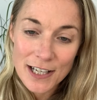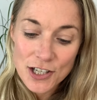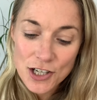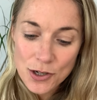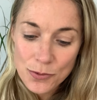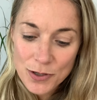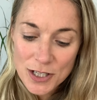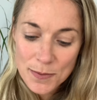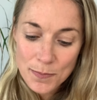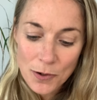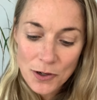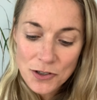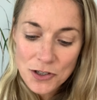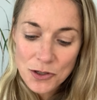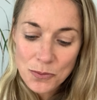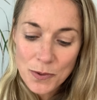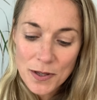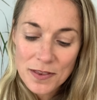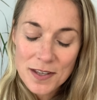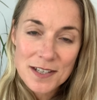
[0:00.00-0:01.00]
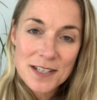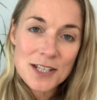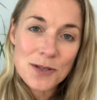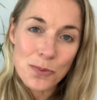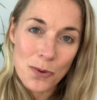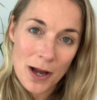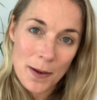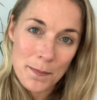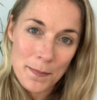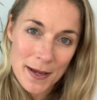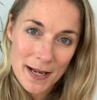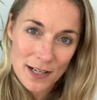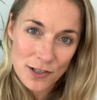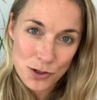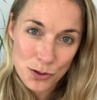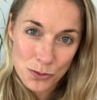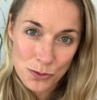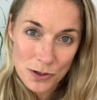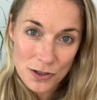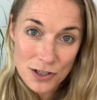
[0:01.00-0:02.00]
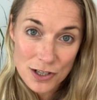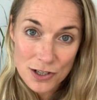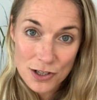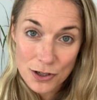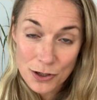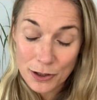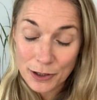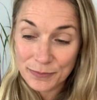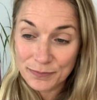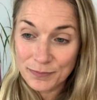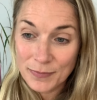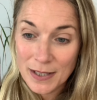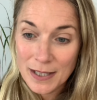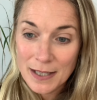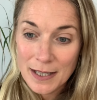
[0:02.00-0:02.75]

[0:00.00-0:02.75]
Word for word: And she responded with, this is what I'm being taught to do.